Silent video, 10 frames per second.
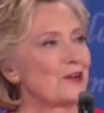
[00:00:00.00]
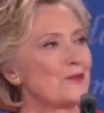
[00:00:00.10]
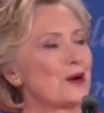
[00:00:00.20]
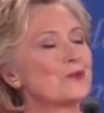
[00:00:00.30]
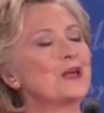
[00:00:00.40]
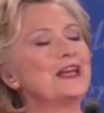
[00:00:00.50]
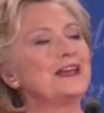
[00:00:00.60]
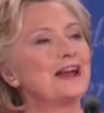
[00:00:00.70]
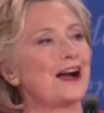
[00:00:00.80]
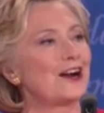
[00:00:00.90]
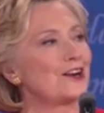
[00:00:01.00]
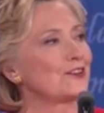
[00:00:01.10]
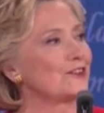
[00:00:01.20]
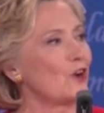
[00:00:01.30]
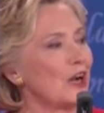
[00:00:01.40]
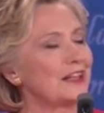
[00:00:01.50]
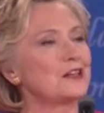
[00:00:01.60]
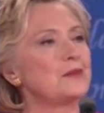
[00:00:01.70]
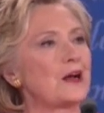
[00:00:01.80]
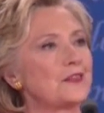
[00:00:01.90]
where we are talking
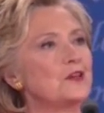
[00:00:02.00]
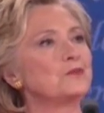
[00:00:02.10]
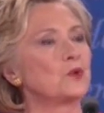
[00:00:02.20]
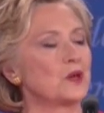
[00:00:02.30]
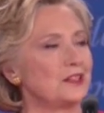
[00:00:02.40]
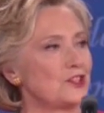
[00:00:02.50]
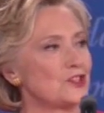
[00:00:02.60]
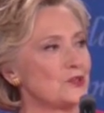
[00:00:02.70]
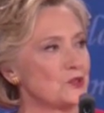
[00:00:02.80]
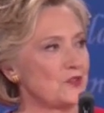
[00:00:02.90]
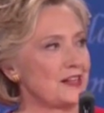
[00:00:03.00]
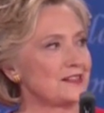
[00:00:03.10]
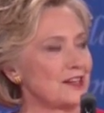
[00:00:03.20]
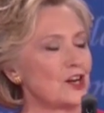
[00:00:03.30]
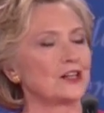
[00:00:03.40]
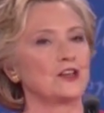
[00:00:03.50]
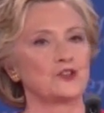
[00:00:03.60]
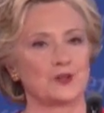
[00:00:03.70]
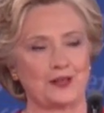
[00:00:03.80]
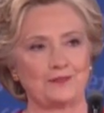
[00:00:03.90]
about the important issues facing our
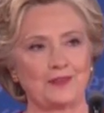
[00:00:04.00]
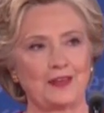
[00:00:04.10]
country.